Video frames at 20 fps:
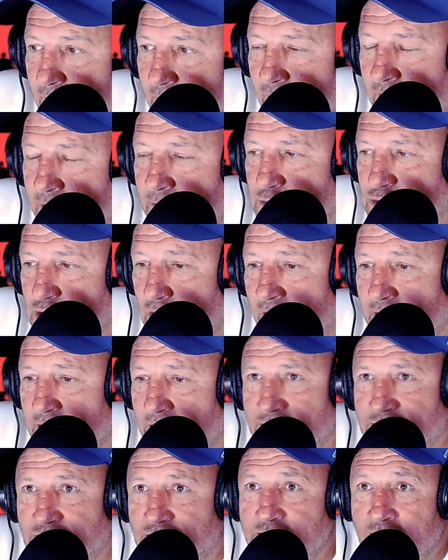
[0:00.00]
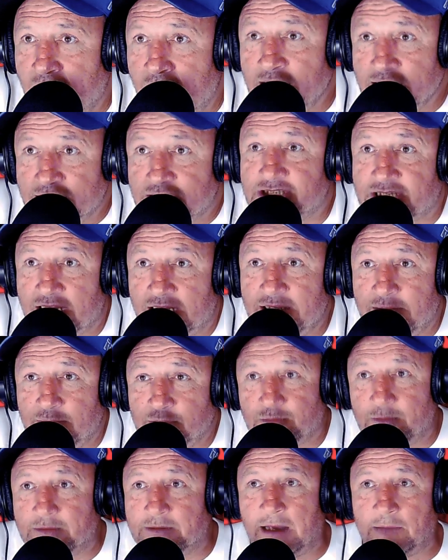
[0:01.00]
He was, I, I, yeah, as you said, I
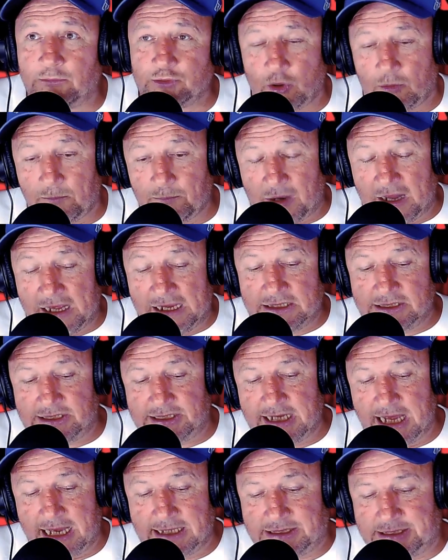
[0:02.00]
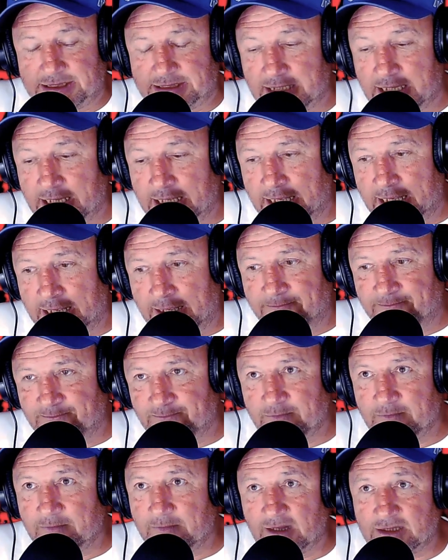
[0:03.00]
was, I was up playing chess, um,
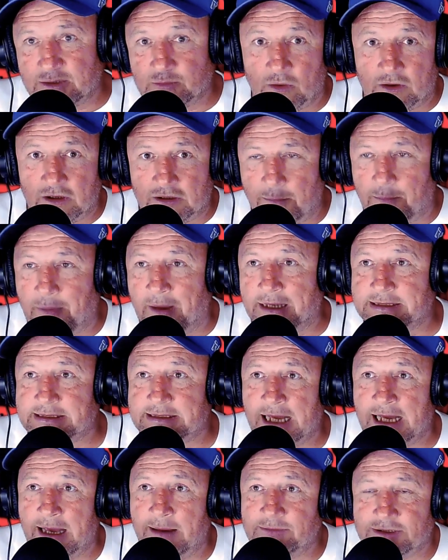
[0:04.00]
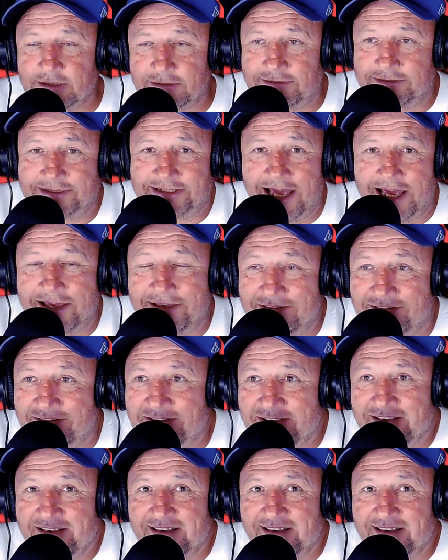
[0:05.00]
it's one of the pastimes in jail.